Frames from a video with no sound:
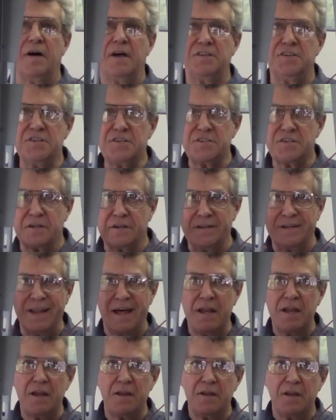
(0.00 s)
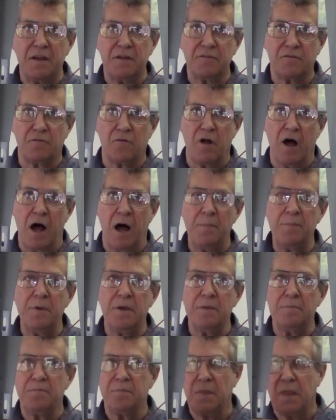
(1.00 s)
I just let it
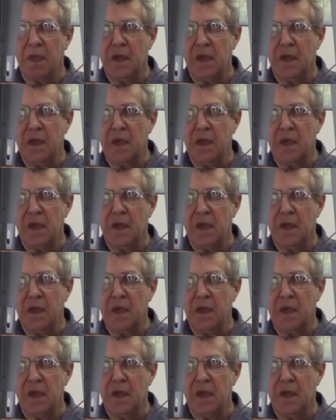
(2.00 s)
drop,